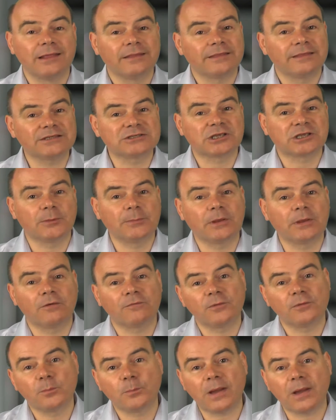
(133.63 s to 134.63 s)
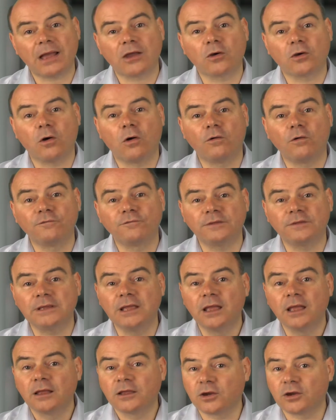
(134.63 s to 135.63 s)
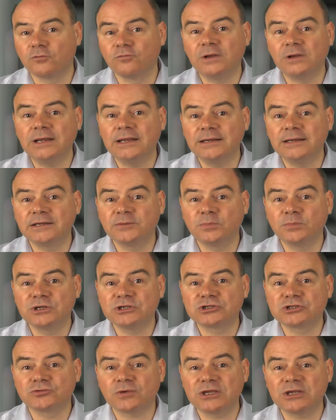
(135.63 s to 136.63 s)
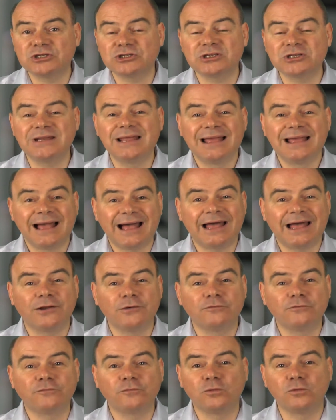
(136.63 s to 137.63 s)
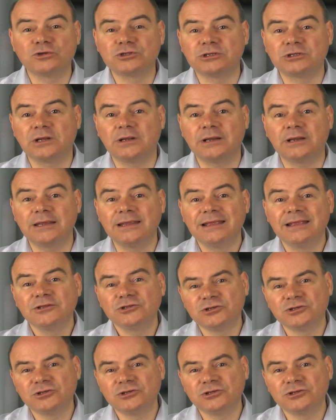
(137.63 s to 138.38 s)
That's coming on the back of the Carillion administration and, unfortunately,